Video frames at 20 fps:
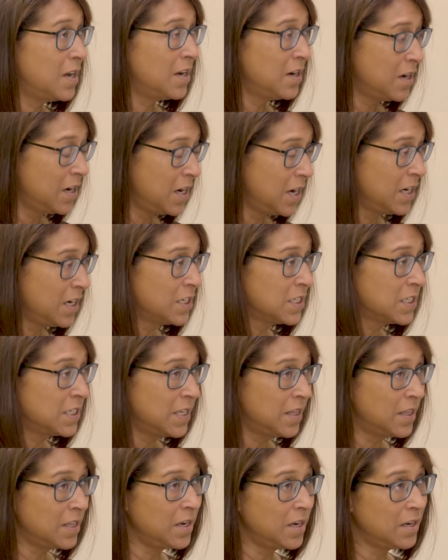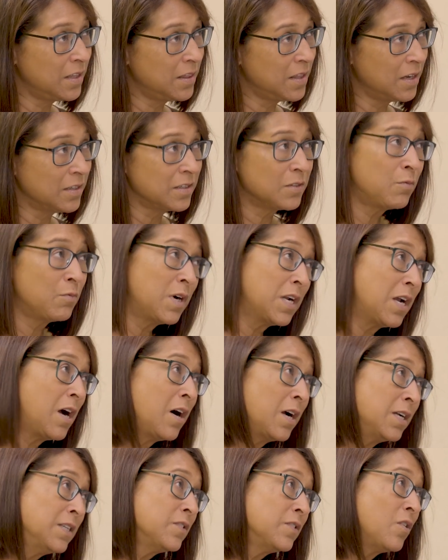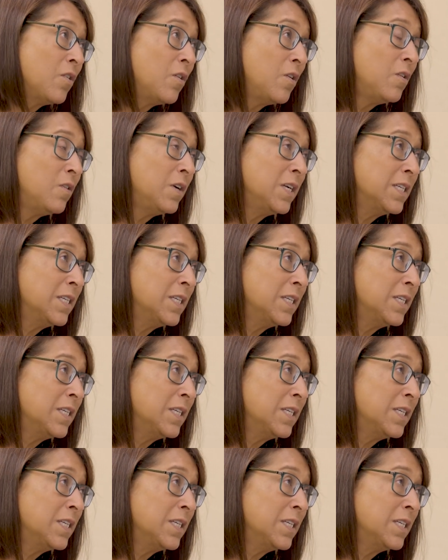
And I actually think that's what I saw,